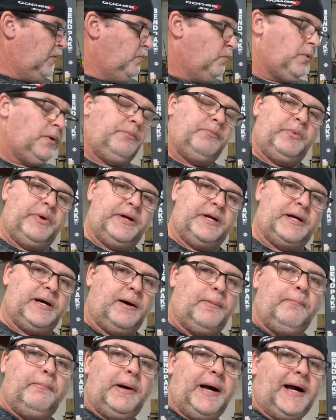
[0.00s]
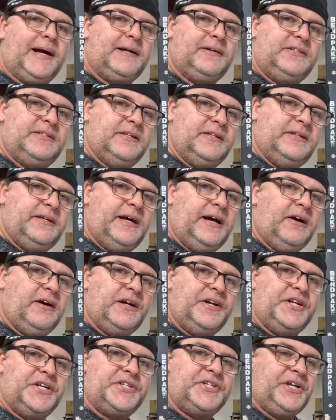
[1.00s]
When we come back to the air
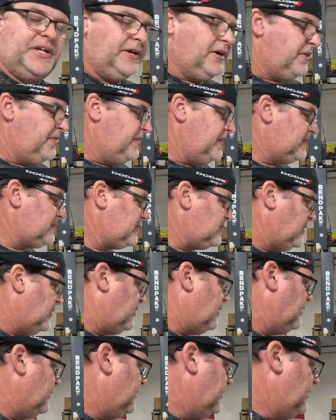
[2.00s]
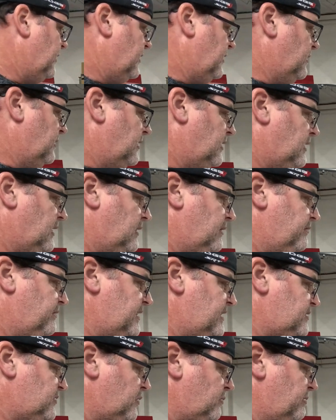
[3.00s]
conditioning on this car,
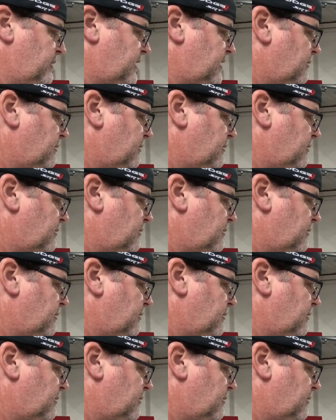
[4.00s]
these will be